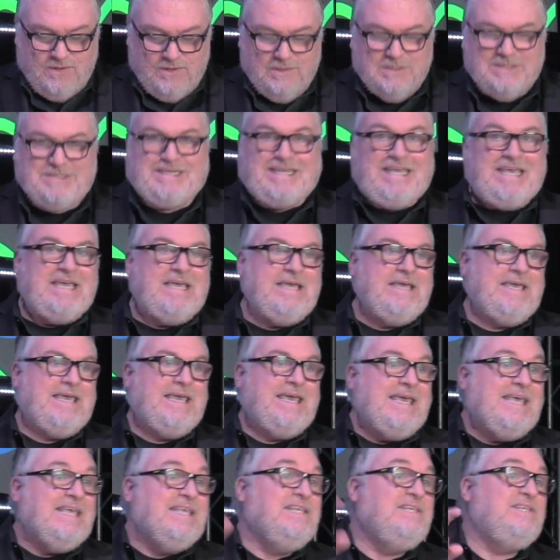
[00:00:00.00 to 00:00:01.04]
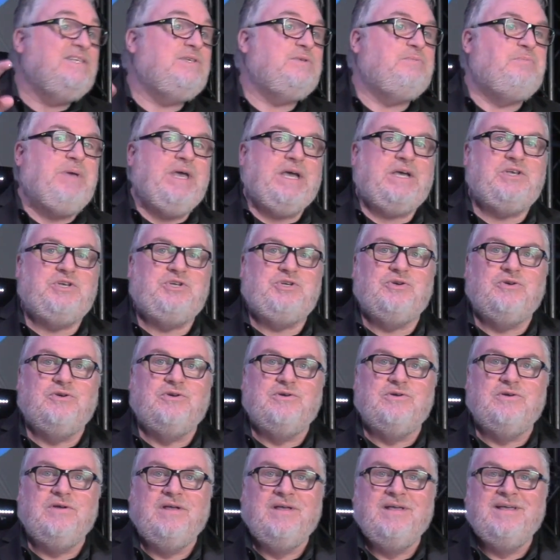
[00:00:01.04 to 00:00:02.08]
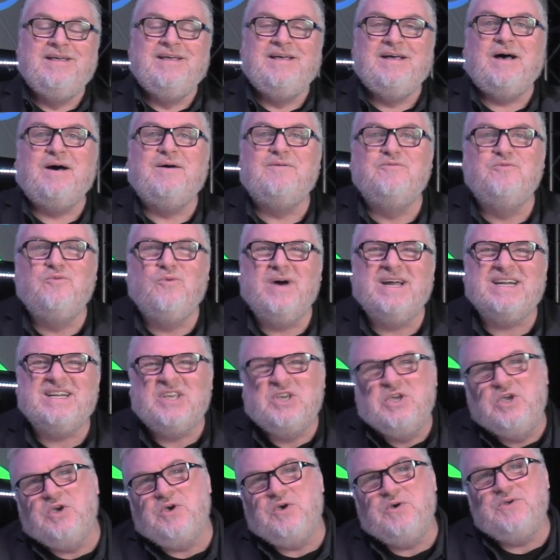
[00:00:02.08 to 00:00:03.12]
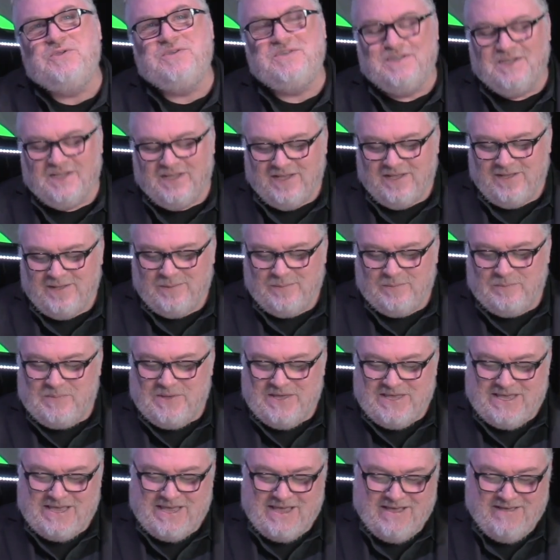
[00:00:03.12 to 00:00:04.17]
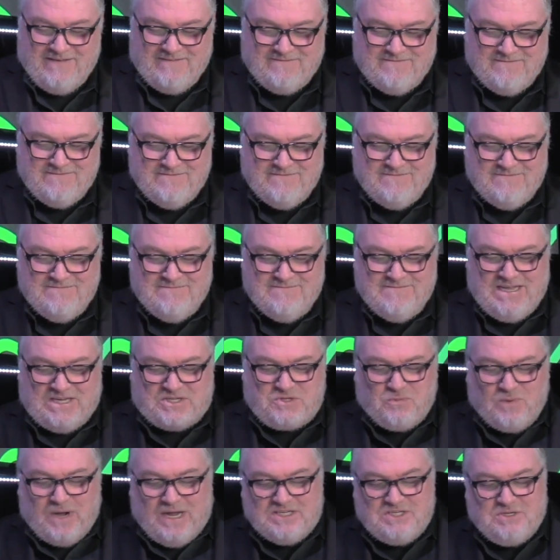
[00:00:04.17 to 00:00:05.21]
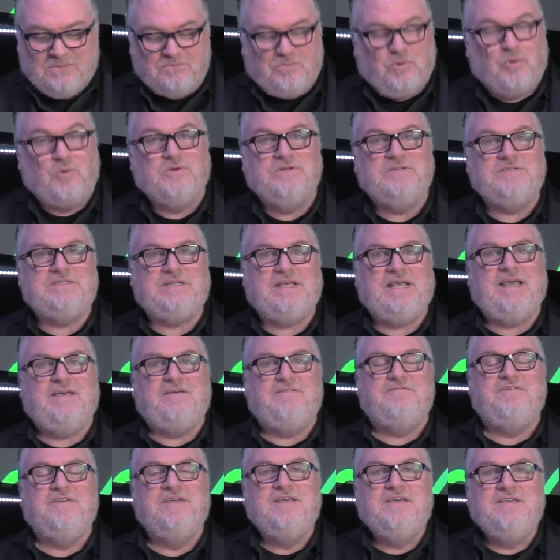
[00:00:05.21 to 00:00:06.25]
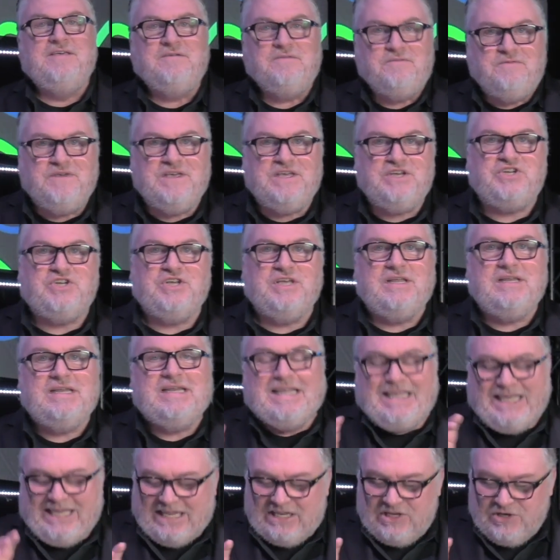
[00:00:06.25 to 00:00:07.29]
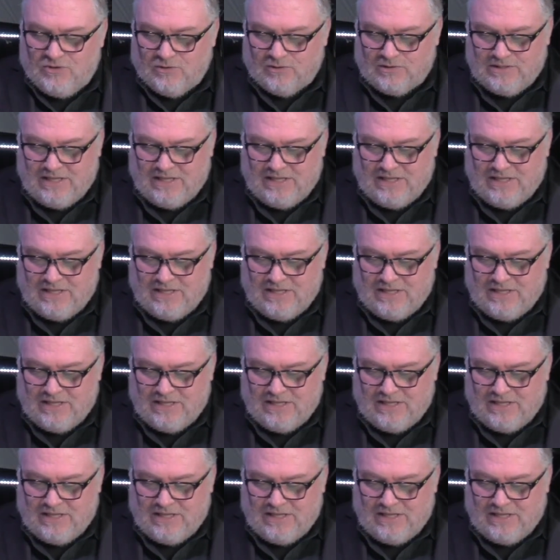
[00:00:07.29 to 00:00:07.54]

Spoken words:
seeing his picture of what could be. That's why it's important to have vision in your